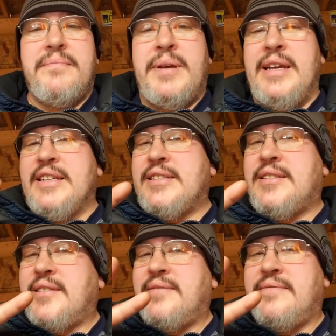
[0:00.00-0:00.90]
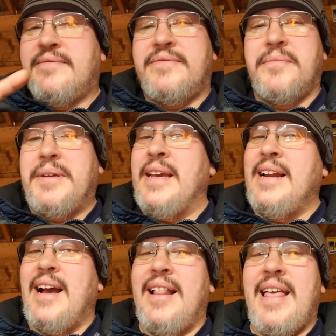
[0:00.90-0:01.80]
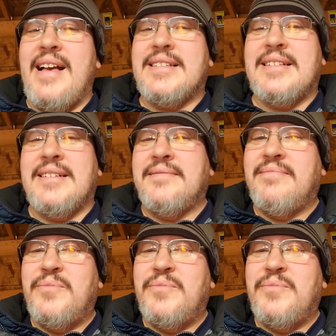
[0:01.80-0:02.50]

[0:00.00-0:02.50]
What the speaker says: Peace. From Kenai, Alaska.